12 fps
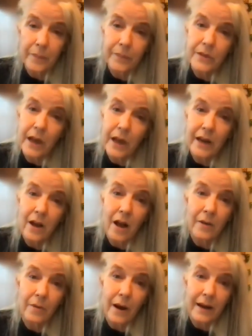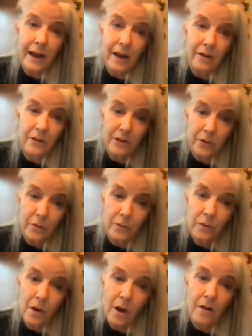signing on right now to
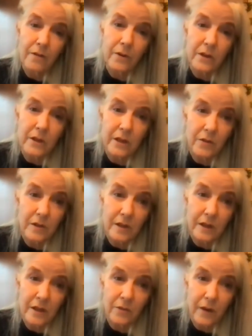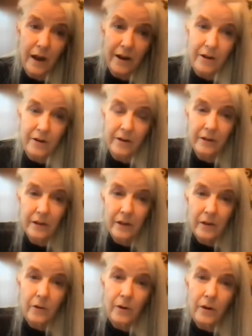call for a ceasefire.
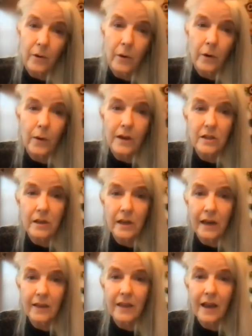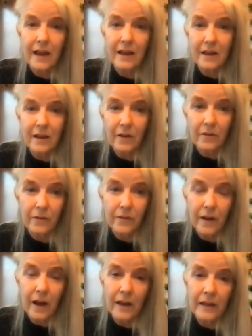Or questioning the idea of
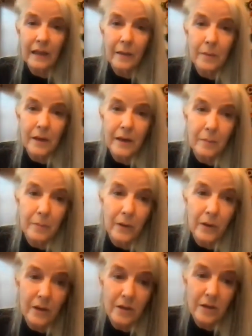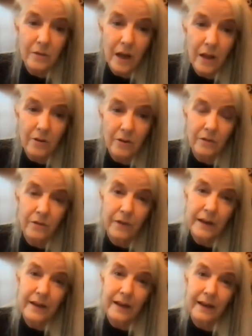unlimited billions of dollars of
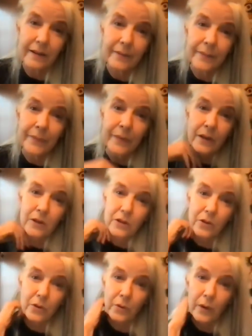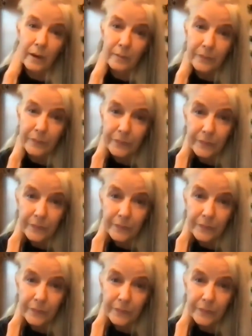funding to